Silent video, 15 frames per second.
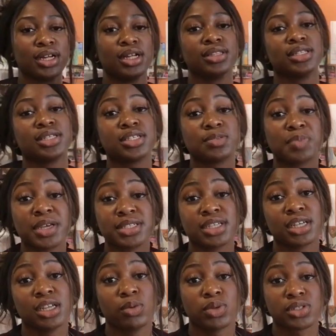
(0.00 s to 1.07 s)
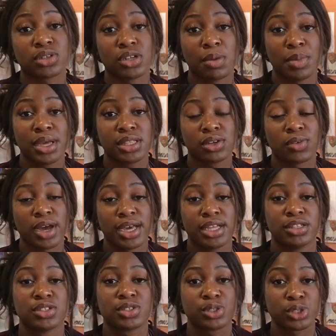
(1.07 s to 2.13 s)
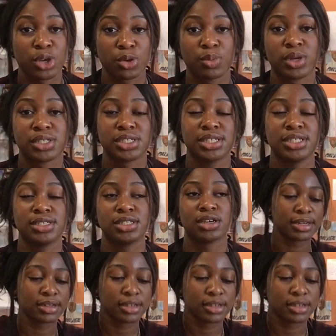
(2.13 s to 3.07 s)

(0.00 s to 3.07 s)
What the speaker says: This is basically what's gonna make the writing so much easier.